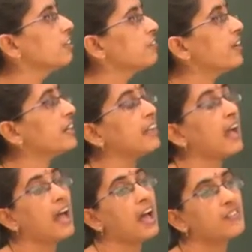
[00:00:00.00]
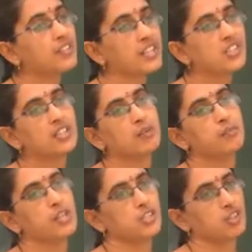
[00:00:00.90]
for the average
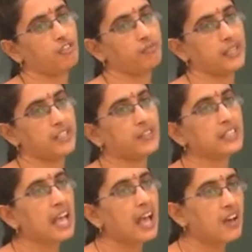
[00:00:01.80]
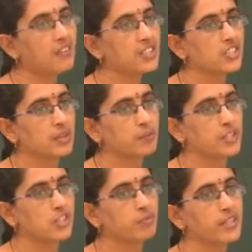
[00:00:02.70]
temperature of plate. For the average
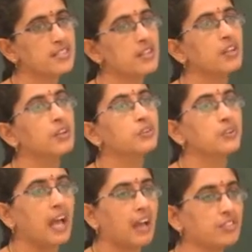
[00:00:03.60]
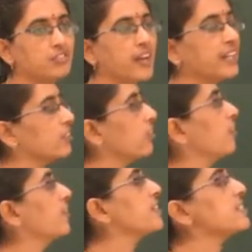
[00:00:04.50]
temperature means you have to find the
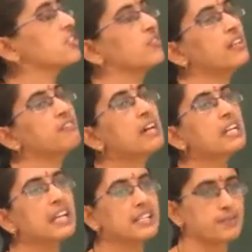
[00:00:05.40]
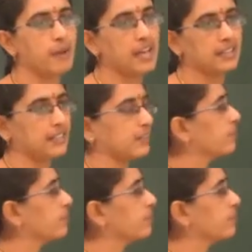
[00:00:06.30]
confidence interval for x bar here.